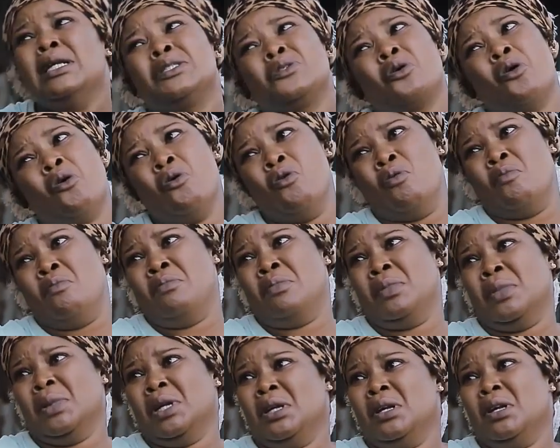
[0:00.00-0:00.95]
Let's go home.
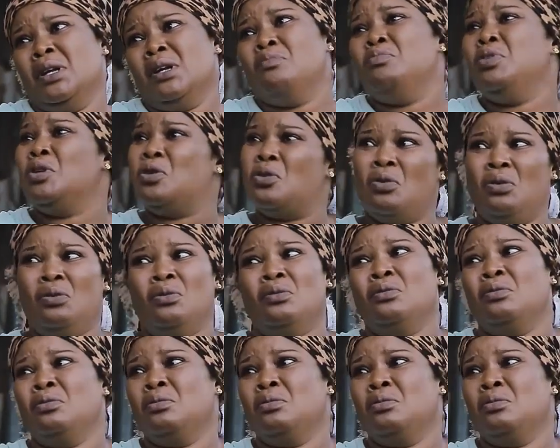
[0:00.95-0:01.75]
Biko.